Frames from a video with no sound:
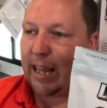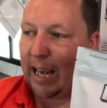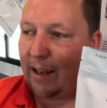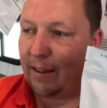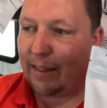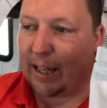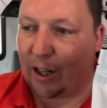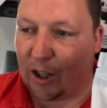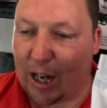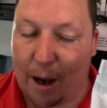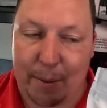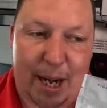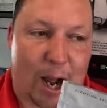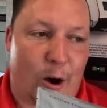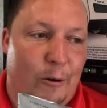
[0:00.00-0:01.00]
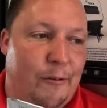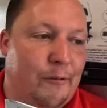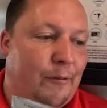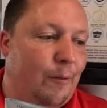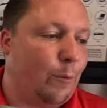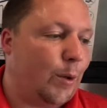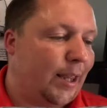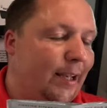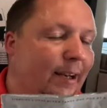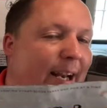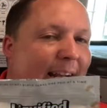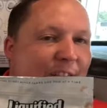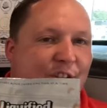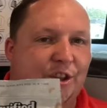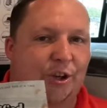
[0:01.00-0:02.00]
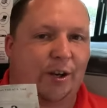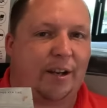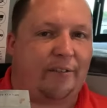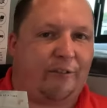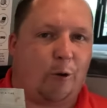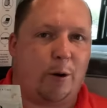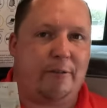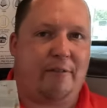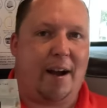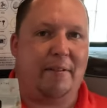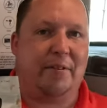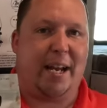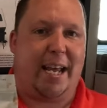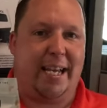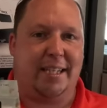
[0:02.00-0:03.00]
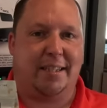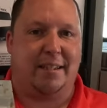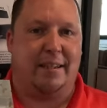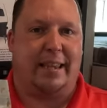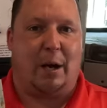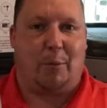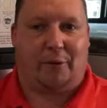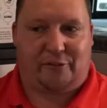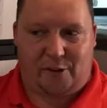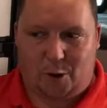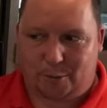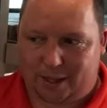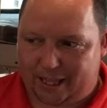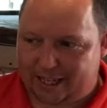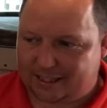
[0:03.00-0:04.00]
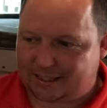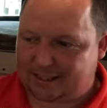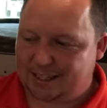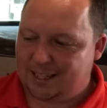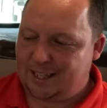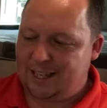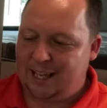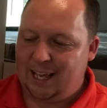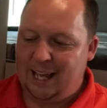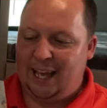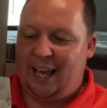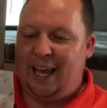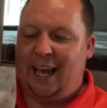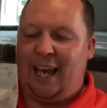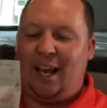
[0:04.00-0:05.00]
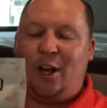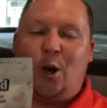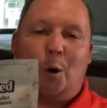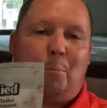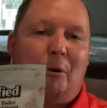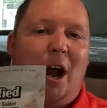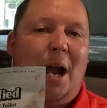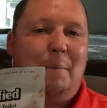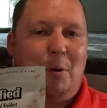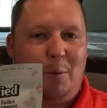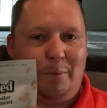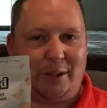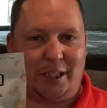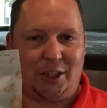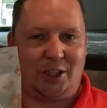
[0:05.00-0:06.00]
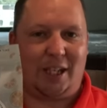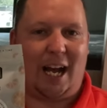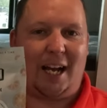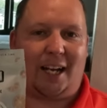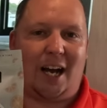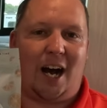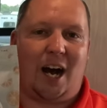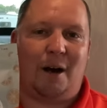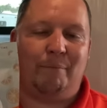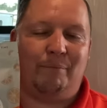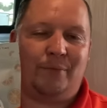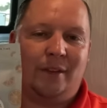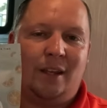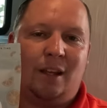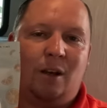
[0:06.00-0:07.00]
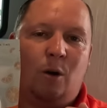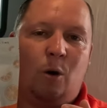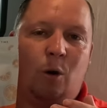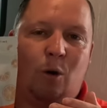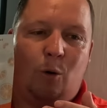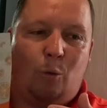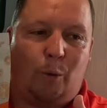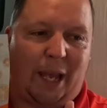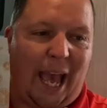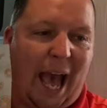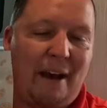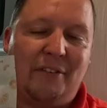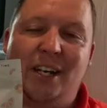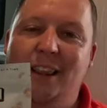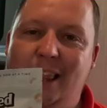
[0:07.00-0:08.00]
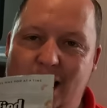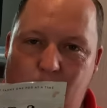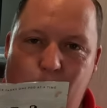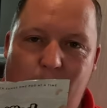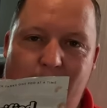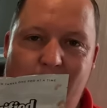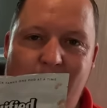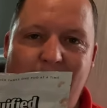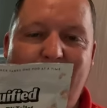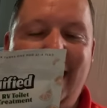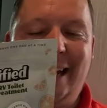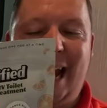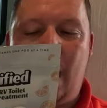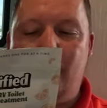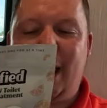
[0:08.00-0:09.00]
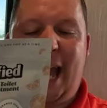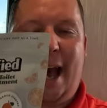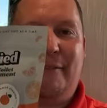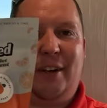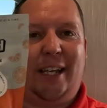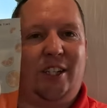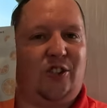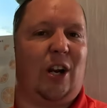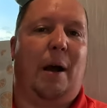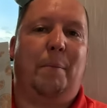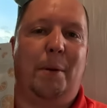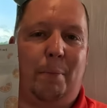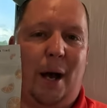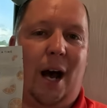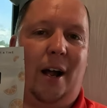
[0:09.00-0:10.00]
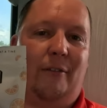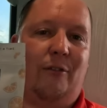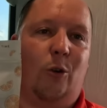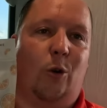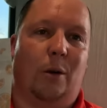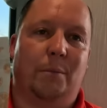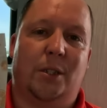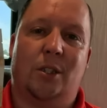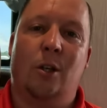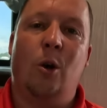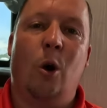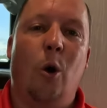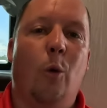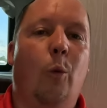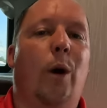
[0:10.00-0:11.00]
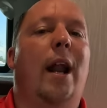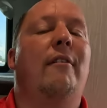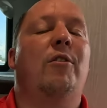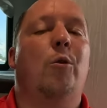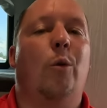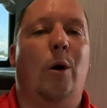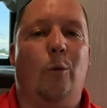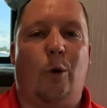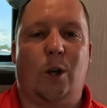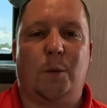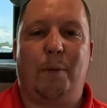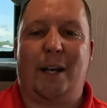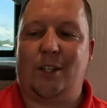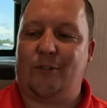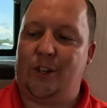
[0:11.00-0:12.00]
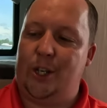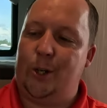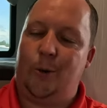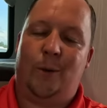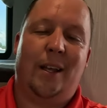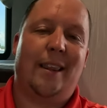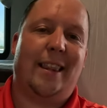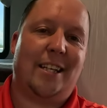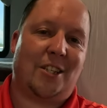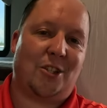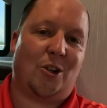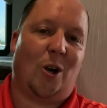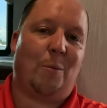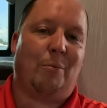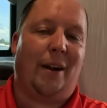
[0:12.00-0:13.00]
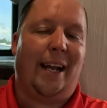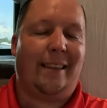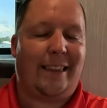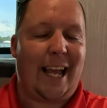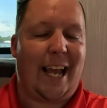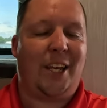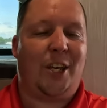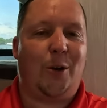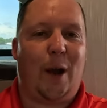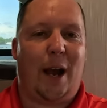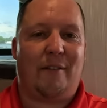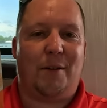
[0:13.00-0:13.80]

they, they're coming out within the next 30 to 45 days that we're filming this. Go to primepoopposition.com. We have it in liquid, and now we have it in drop-in pod forms. Whatever one works best for you, this is our brand. Thank you,